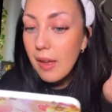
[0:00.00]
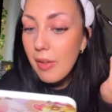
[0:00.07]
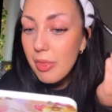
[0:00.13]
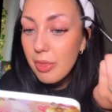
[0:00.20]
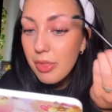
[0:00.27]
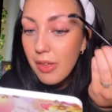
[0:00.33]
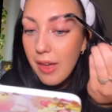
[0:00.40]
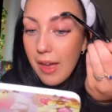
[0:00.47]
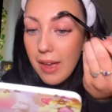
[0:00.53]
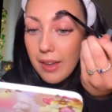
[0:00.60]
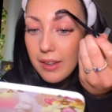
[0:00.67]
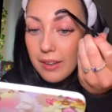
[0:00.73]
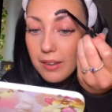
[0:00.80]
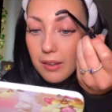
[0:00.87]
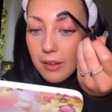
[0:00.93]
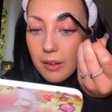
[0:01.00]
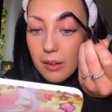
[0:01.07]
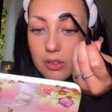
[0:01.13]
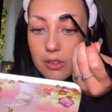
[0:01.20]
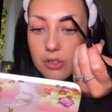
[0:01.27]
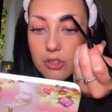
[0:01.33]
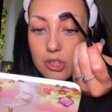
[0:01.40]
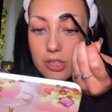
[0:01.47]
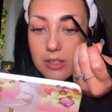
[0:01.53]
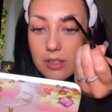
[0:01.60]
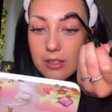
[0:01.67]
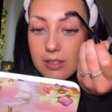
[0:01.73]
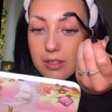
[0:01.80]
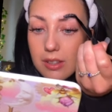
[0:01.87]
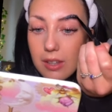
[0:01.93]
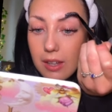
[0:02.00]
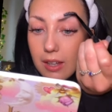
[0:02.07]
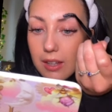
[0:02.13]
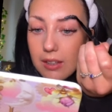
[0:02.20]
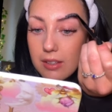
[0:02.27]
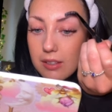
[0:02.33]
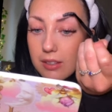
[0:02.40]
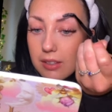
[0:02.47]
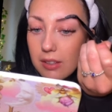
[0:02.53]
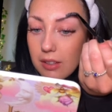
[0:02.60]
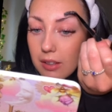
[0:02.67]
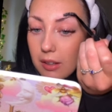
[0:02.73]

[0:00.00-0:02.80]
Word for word: and then she does this.